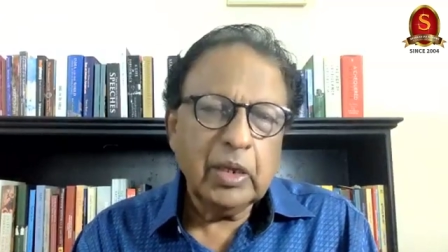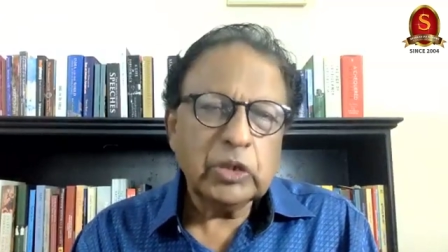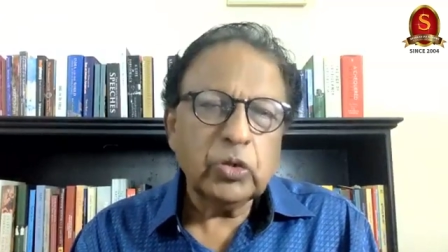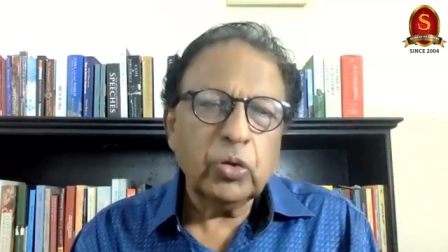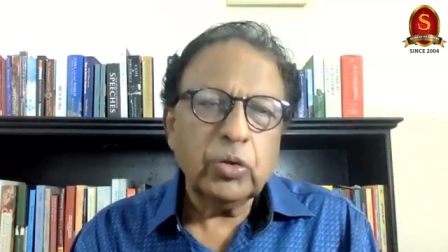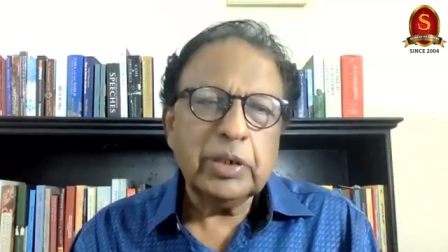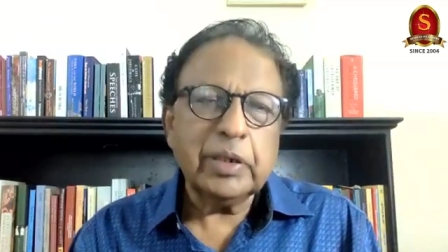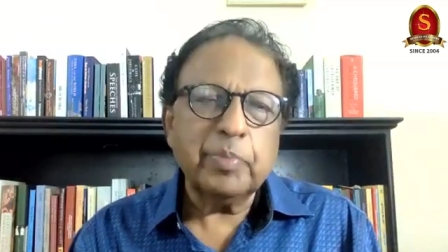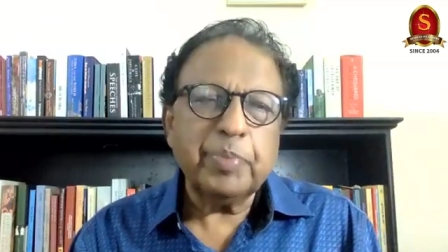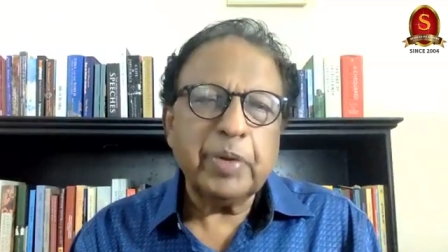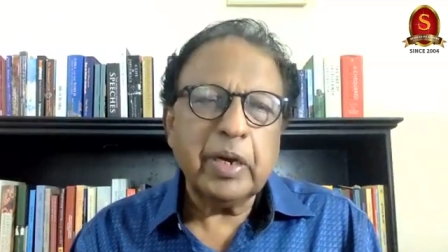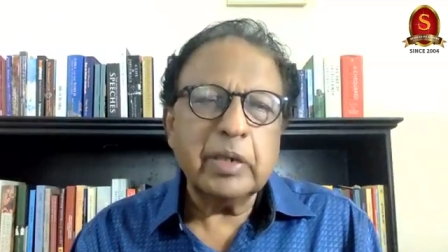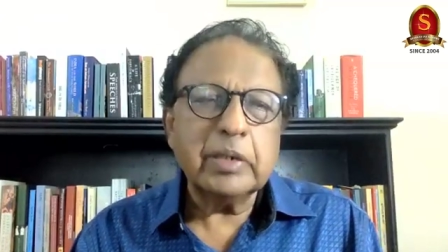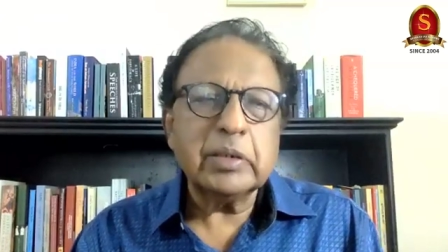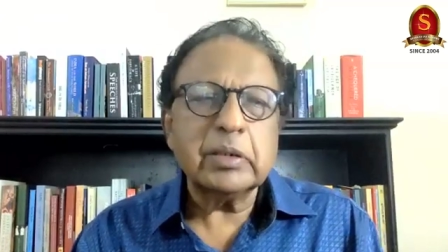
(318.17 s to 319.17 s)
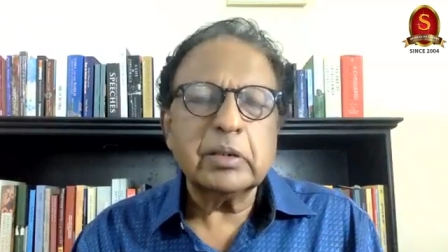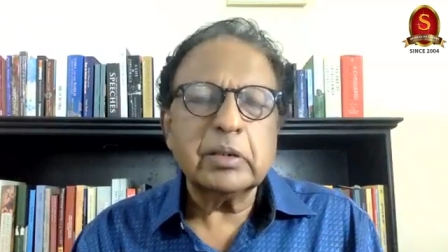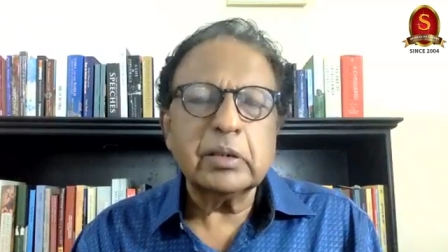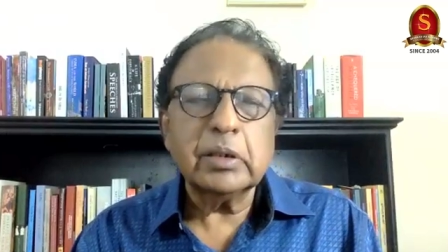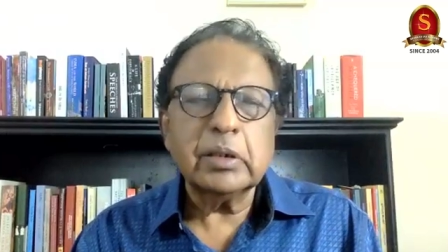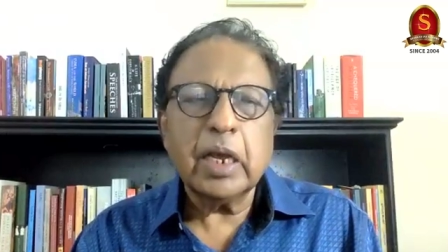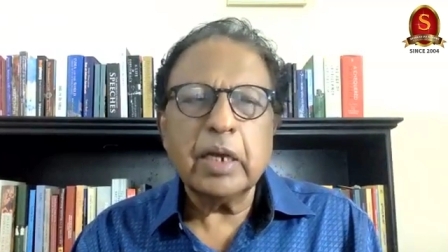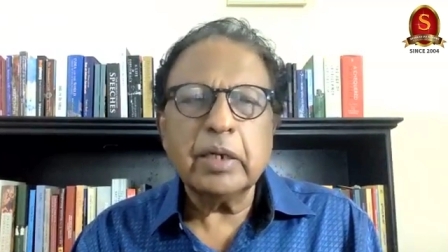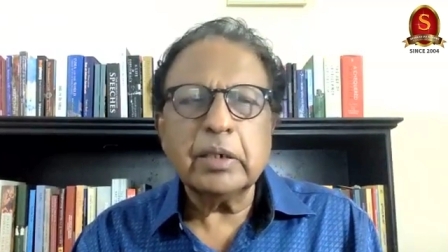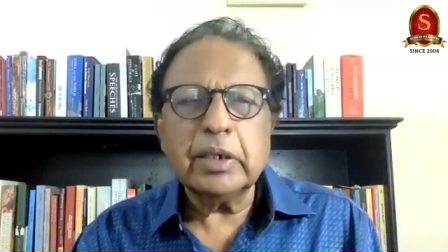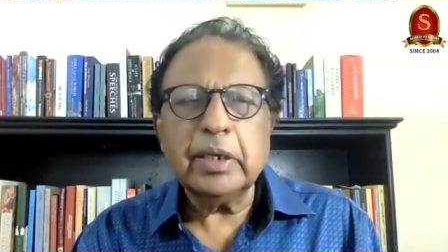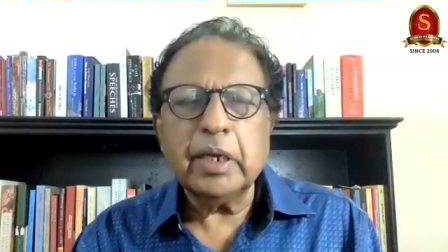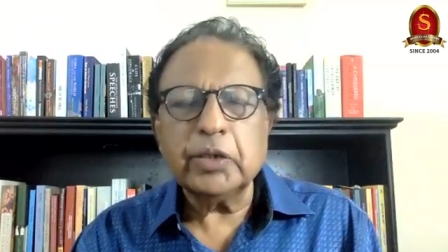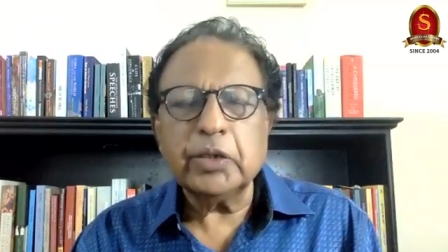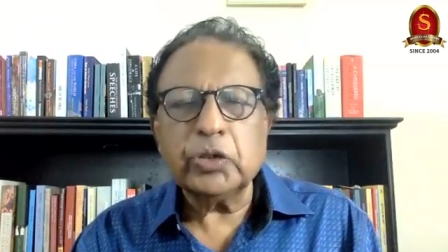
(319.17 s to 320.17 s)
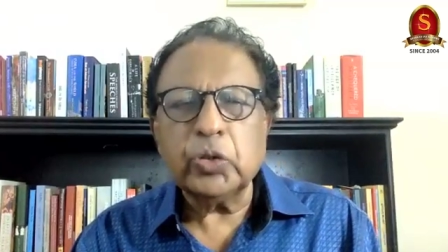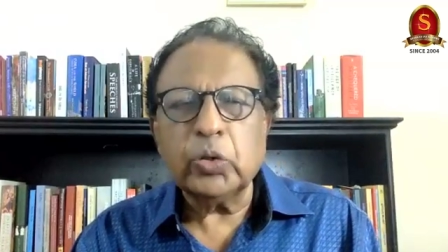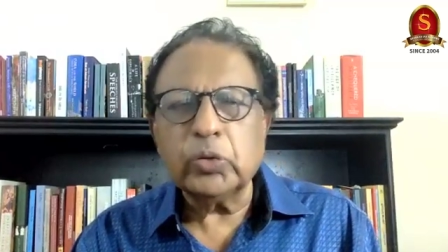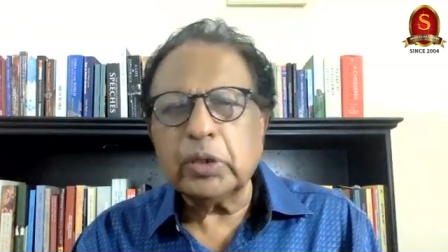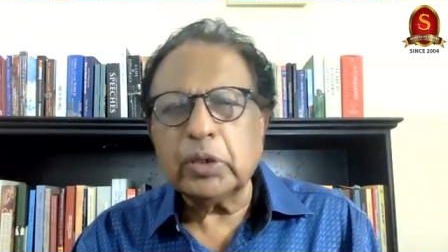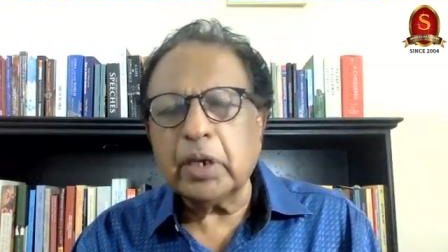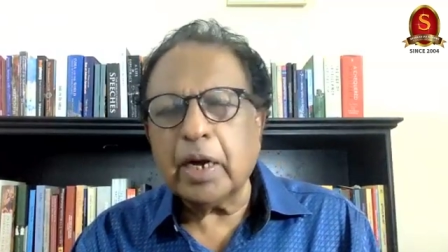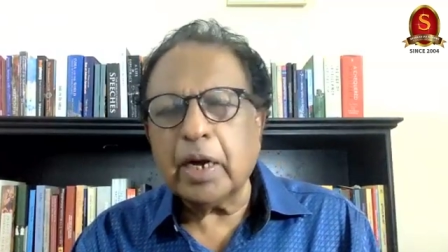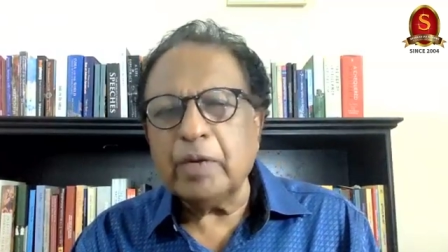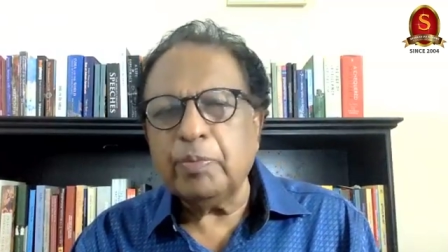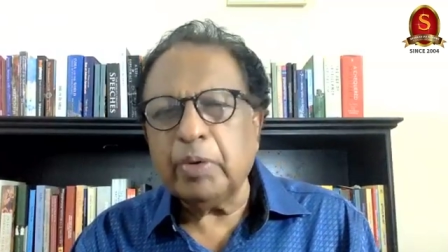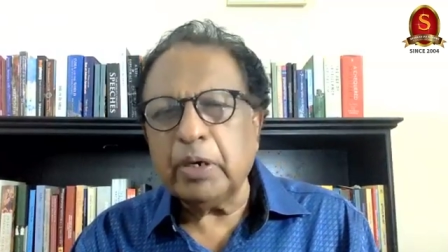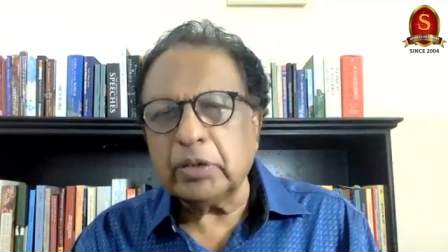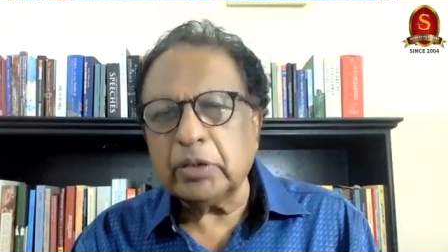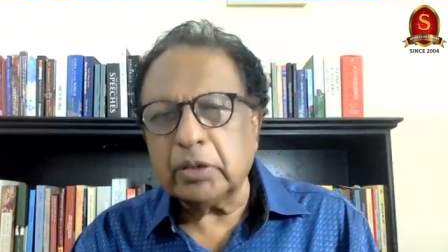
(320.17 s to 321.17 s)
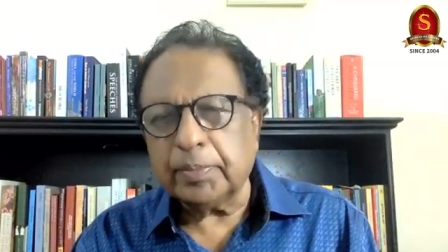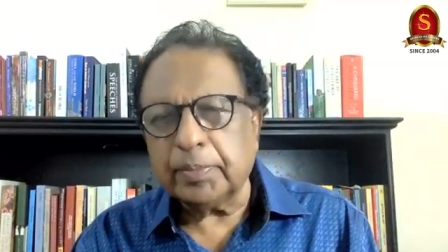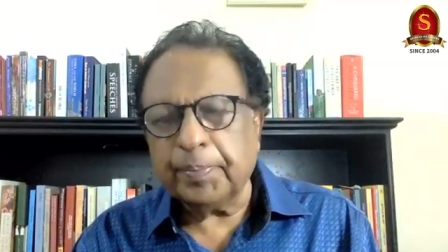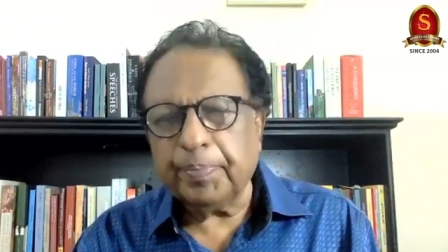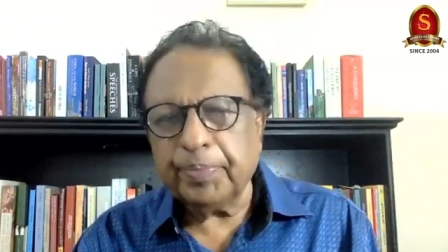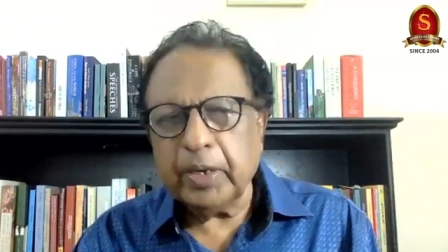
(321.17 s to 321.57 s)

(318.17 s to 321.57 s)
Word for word: So it appears that he has chosen the right person.